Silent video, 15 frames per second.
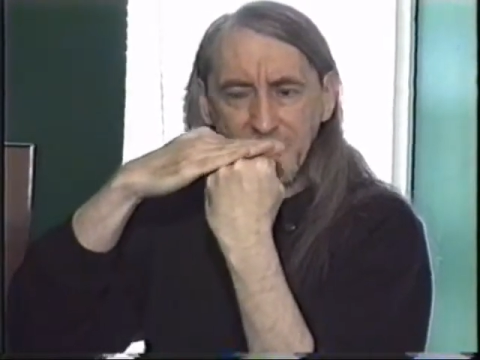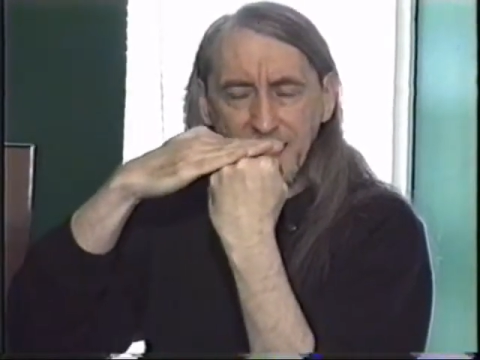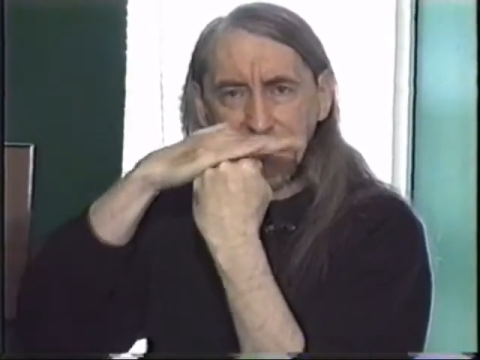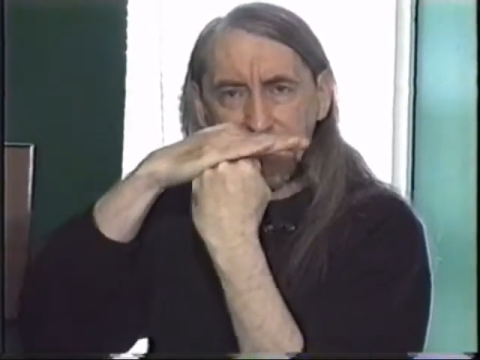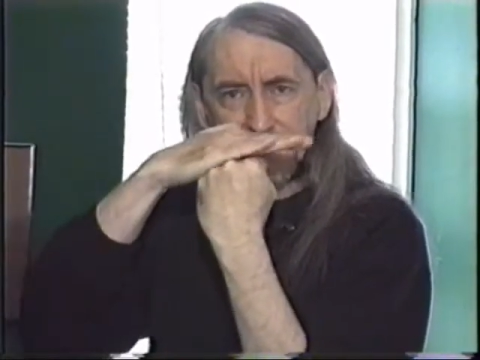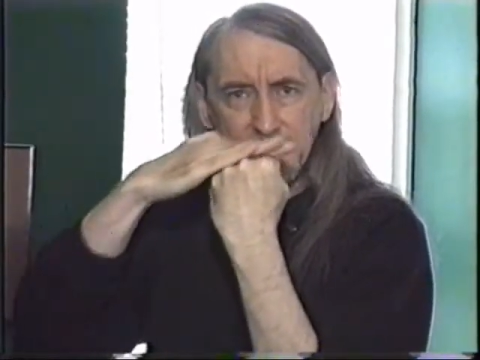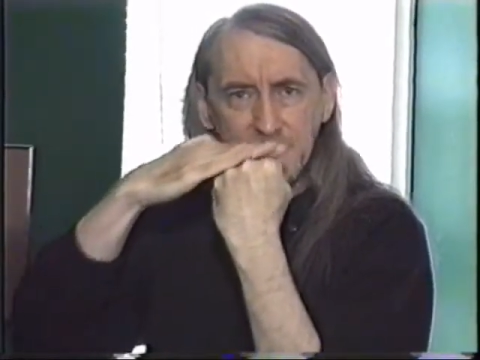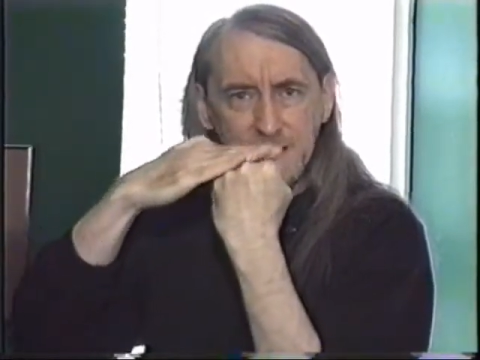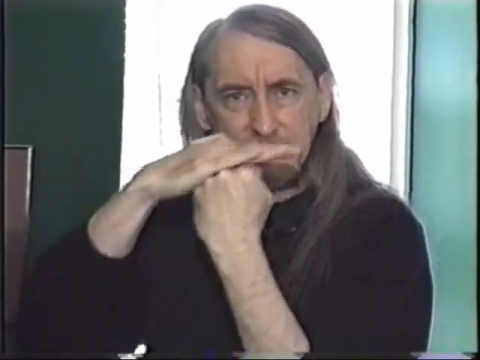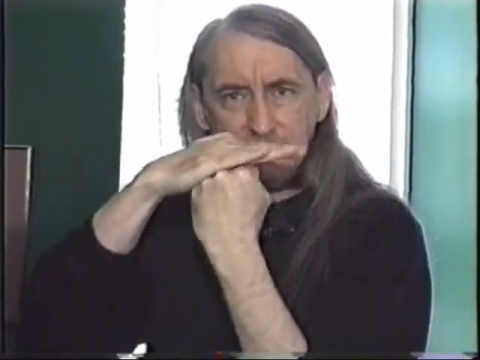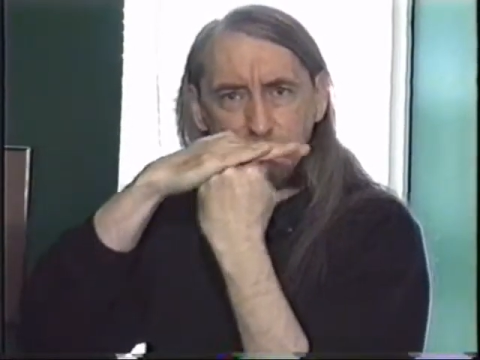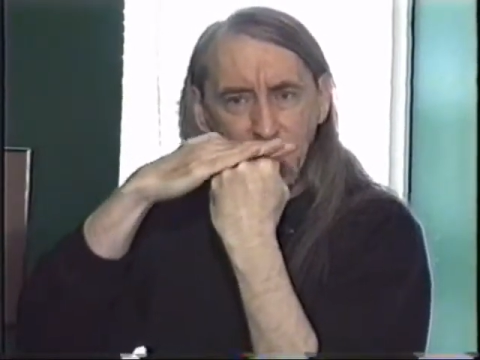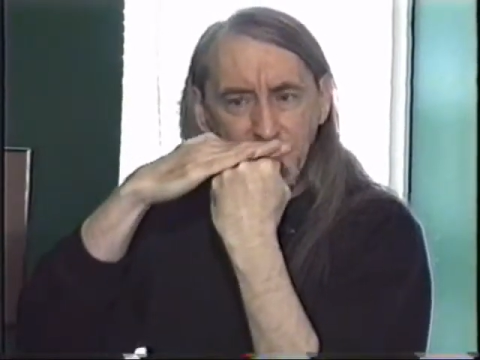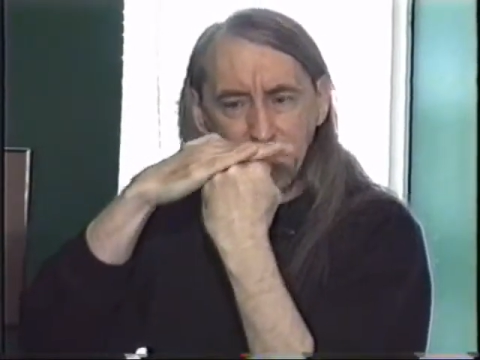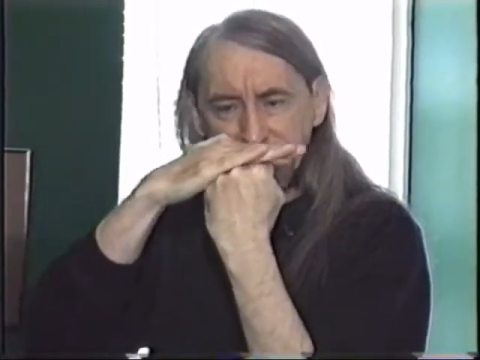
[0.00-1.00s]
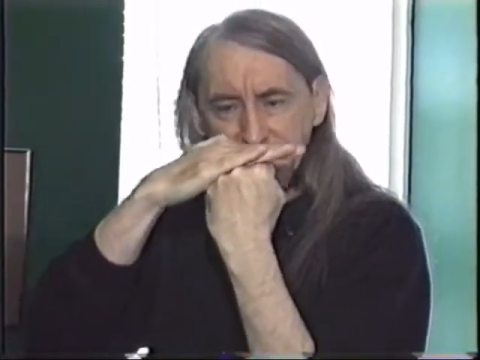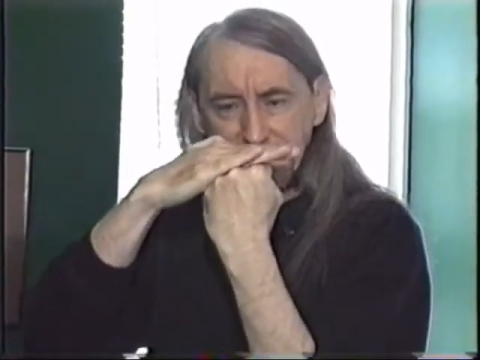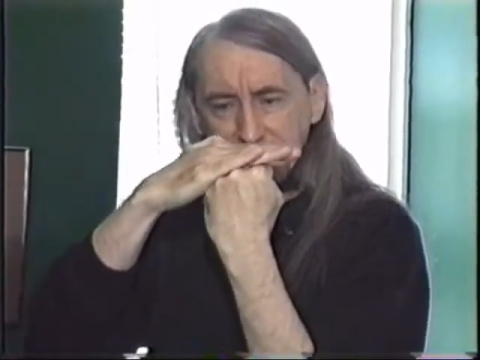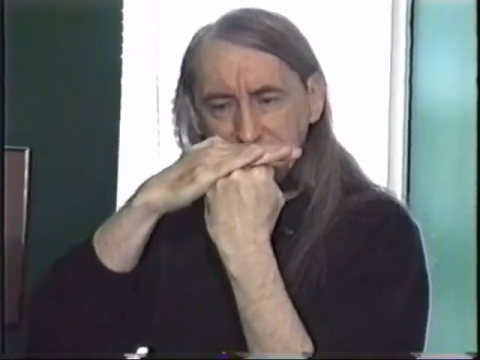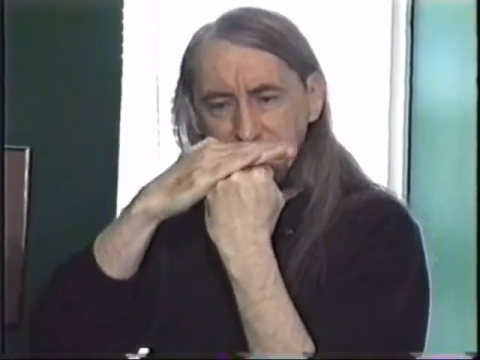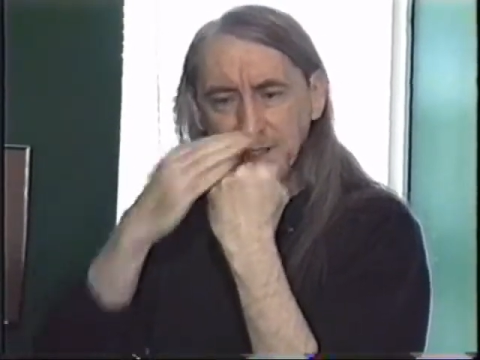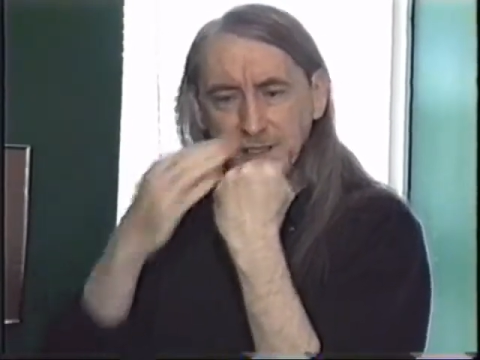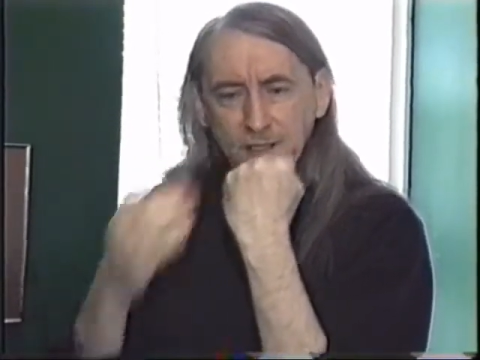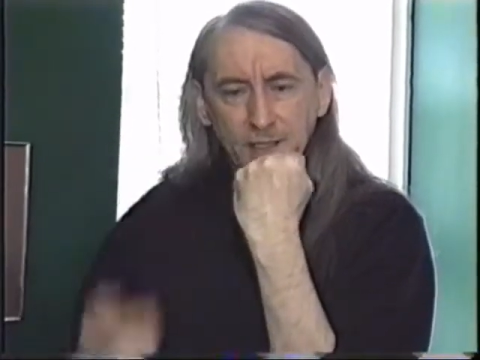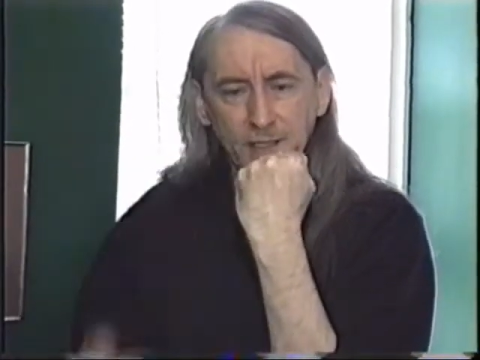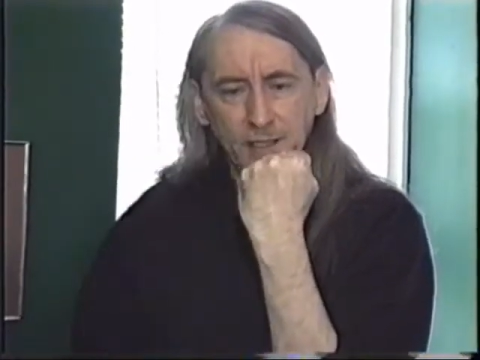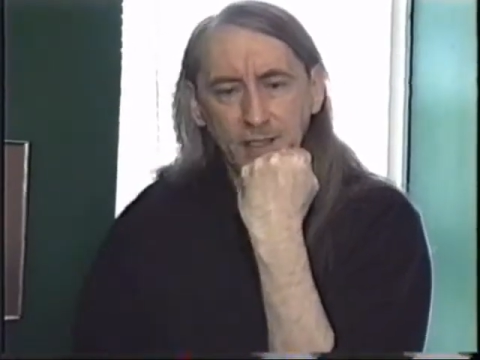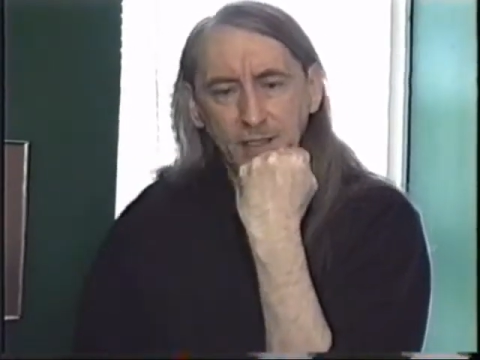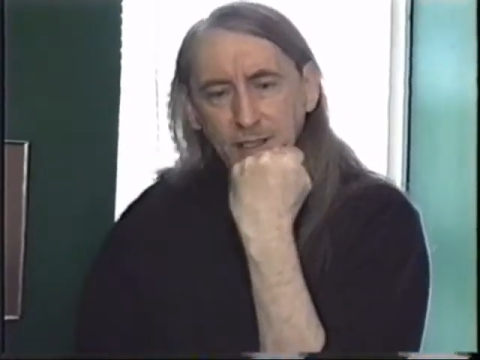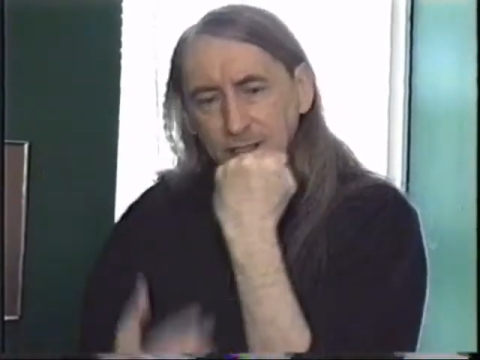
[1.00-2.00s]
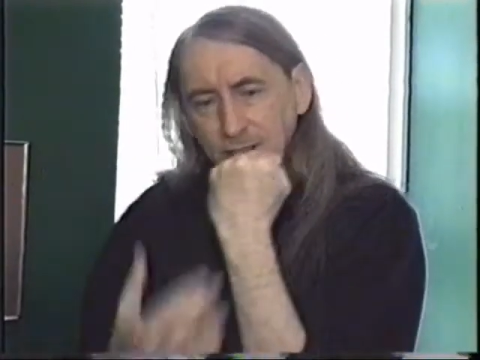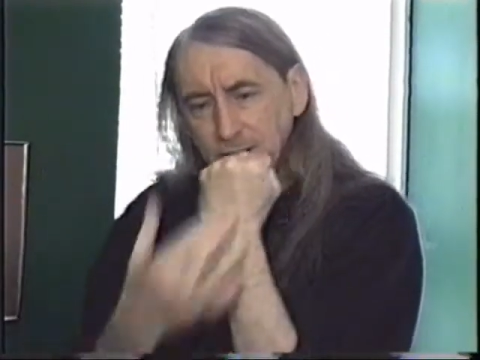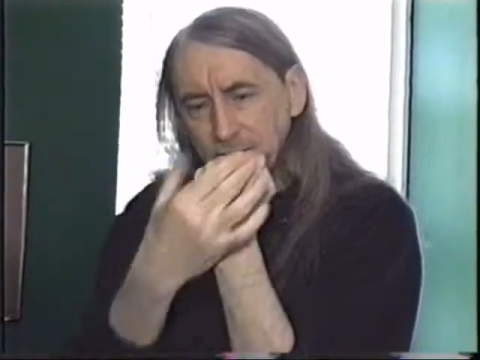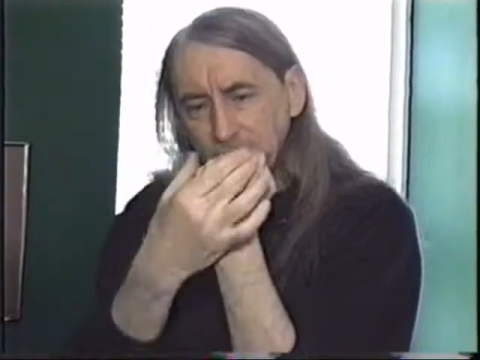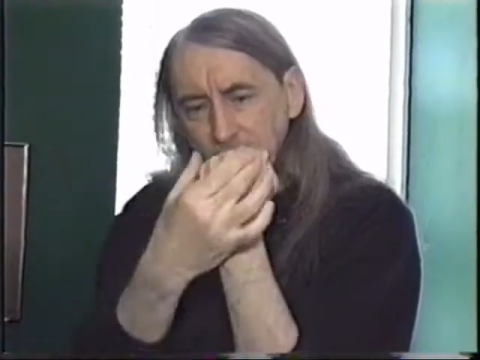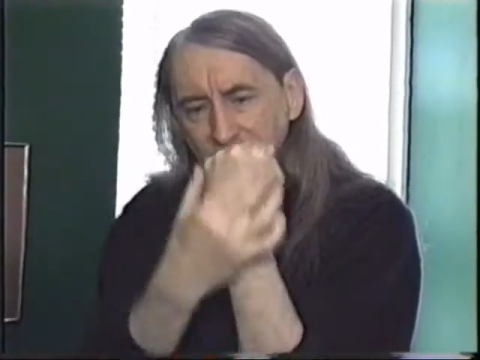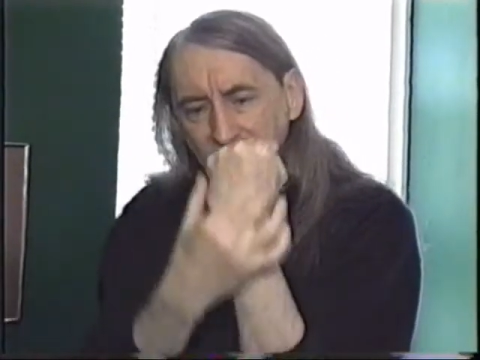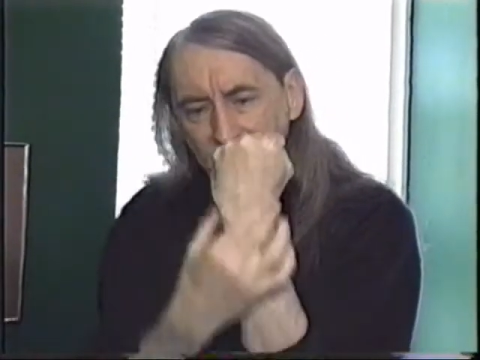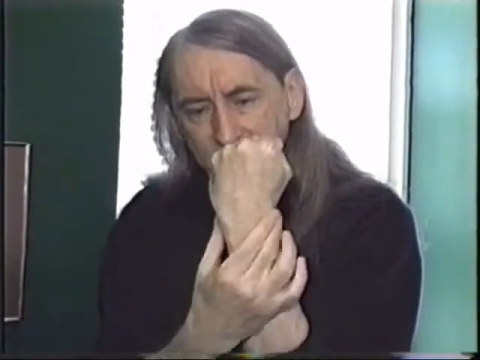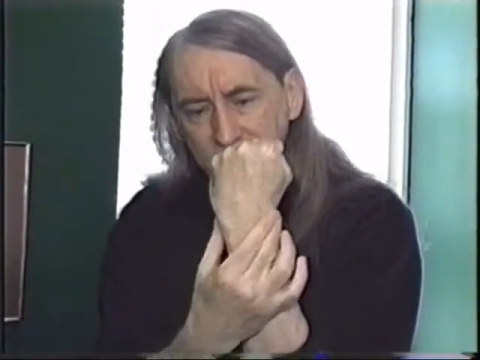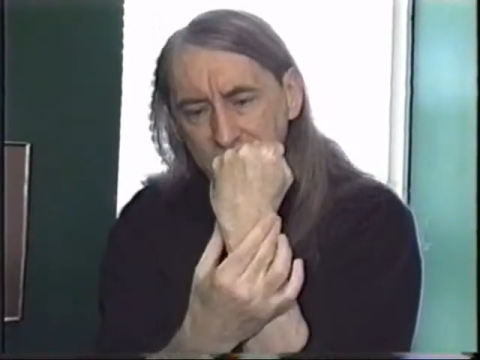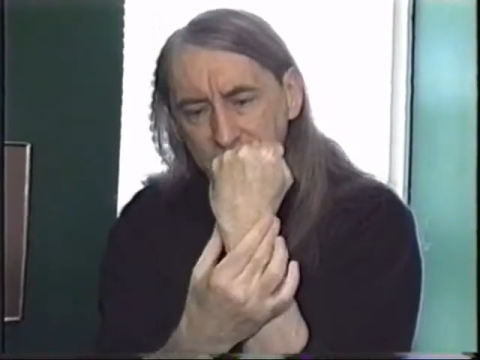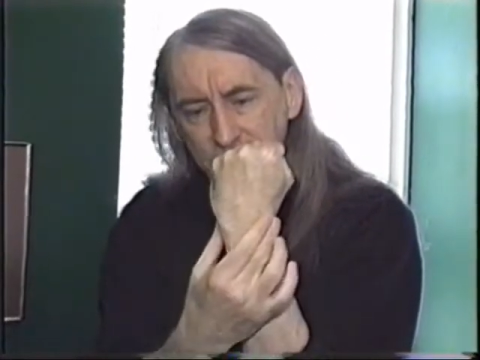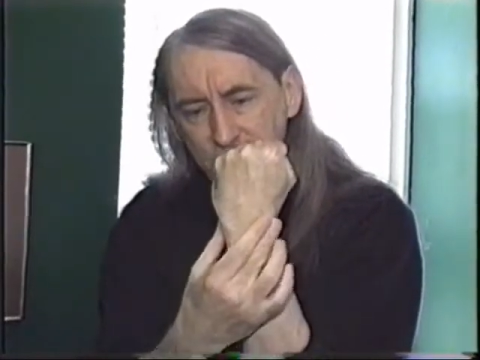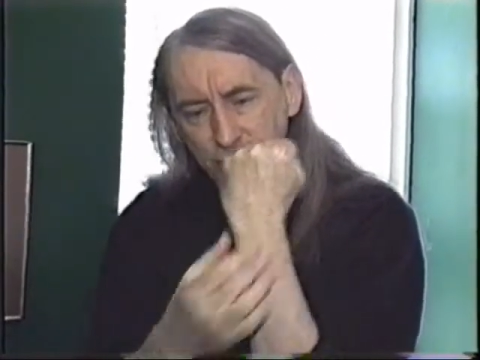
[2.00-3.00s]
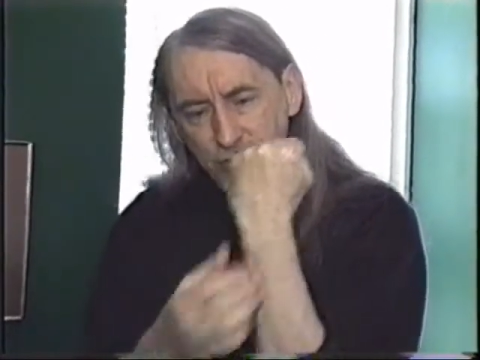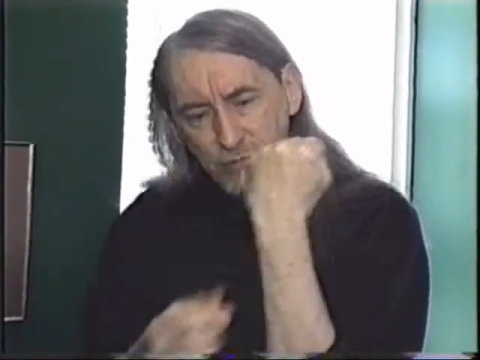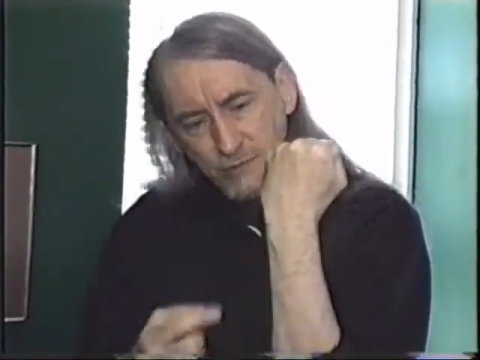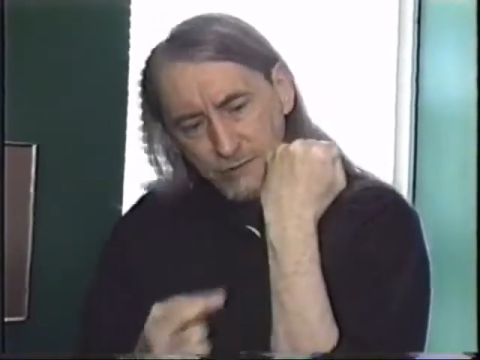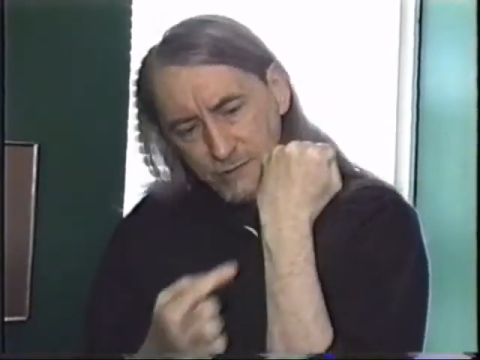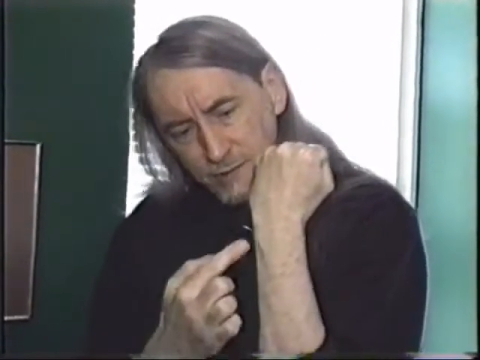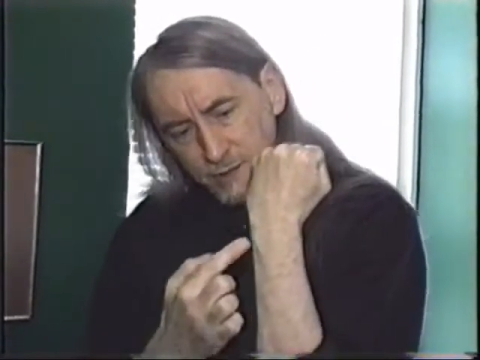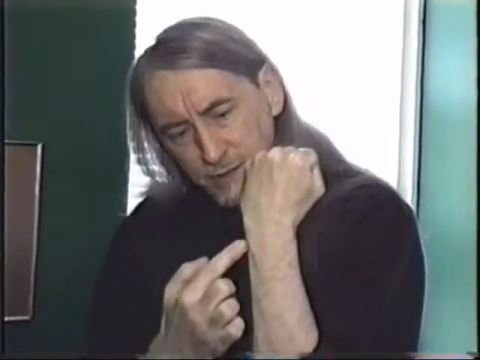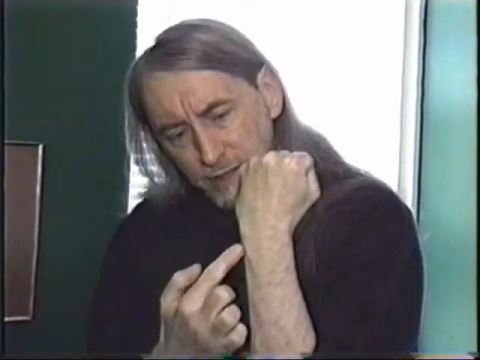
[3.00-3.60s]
tears and rips. The body of the tooth.